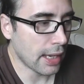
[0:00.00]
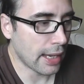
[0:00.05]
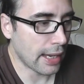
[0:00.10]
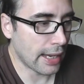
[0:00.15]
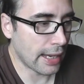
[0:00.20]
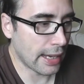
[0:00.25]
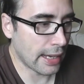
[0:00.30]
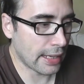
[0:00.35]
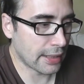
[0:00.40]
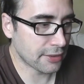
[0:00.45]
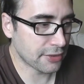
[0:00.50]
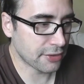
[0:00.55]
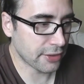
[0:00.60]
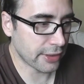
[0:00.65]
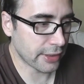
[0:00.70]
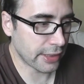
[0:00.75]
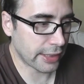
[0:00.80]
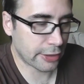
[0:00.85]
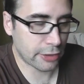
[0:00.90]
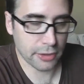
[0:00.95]
And
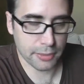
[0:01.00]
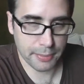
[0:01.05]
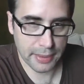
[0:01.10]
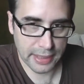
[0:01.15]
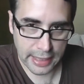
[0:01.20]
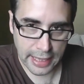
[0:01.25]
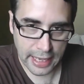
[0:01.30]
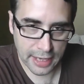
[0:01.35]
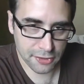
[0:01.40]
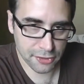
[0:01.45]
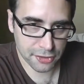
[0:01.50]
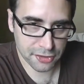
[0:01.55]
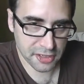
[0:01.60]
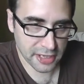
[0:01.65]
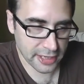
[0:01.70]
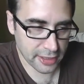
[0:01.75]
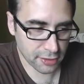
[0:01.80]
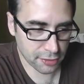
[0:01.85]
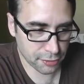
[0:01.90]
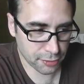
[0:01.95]
I couldn't make heads or
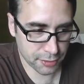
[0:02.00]
tails